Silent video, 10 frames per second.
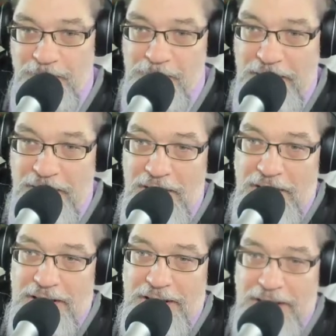But
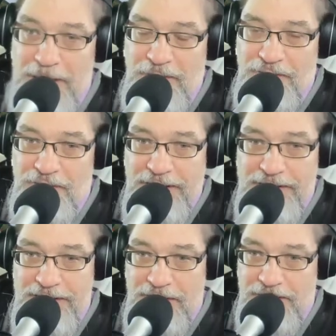in the name of fighting
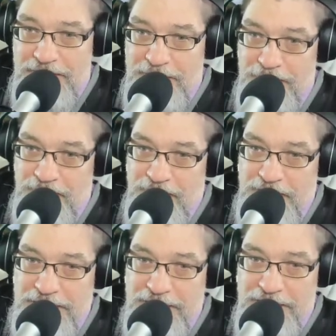terrorism,
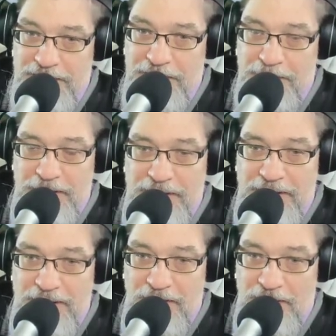these uh,
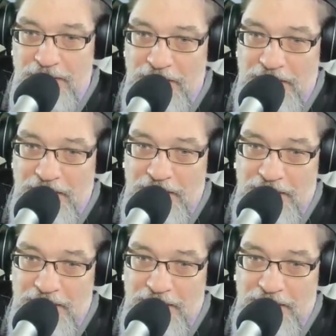particular uh,